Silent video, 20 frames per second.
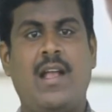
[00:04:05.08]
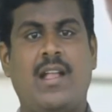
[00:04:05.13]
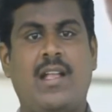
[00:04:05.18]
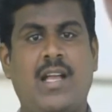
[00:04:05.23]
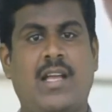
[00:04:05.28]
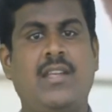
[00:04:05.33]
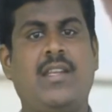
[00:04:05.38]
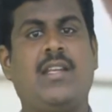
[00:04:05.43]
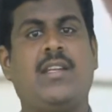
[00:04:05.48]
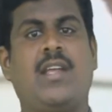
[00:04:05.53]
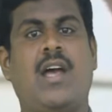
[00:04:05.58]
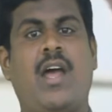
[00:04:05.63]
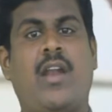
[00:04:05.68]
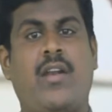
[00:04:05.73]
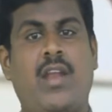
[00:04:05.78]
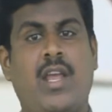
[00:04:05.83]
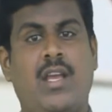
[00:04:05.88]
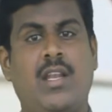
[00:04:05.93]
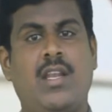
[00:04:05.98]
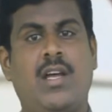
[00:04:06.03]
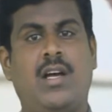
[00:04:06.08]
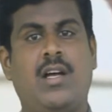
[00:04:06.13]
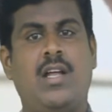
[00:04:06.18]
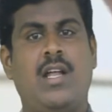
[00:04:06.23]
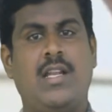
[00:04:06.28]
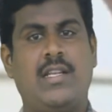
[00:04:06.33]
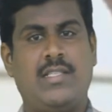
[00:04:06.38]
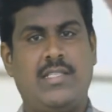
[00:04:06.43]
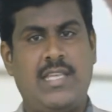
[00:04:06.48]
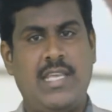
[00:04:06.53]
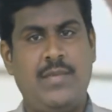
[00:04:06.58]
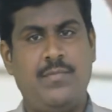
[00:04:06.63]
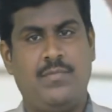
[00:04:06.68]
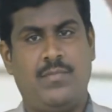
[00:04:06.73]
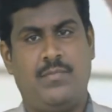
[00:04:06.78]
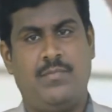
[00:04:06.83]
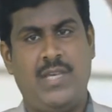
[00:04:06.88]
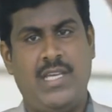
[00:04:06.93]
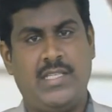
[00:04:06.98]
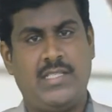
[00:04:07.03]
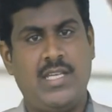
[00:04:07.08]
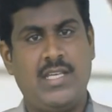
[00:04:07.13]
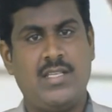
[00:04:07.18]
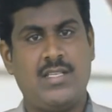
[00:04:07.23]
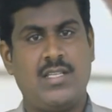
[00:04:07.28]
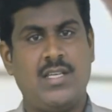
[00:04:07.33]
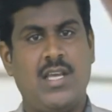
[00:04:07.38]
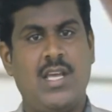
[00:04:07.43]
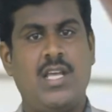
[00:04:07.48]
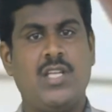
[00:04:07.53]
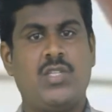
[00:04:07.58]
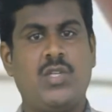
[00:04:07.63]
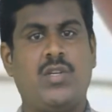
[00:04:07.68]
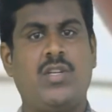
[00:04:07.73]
conduct regular team meetings to